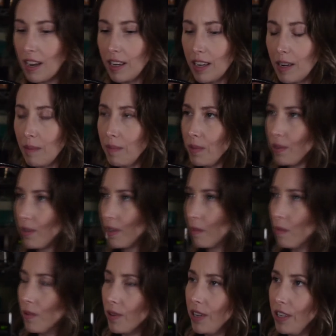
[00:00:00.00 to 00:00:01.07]
up during a
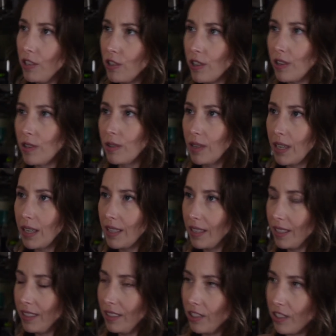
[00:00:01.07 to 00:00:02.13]
morning show
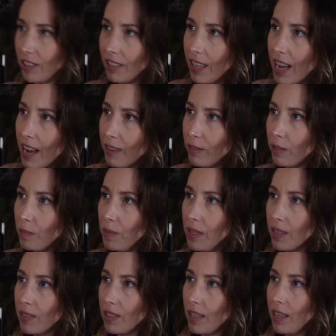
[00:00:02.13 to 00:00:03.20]
and just left
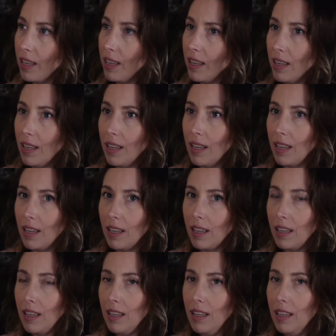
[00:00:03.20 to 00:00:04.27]
because they
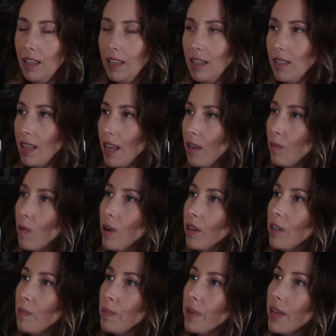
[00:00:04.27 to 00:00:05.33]
had wanted
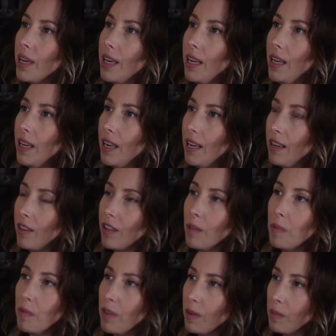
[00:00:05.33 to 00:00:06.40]
to play a clip
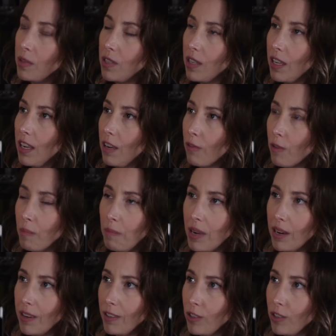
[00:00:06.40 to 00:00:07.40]
of him singing from Marriage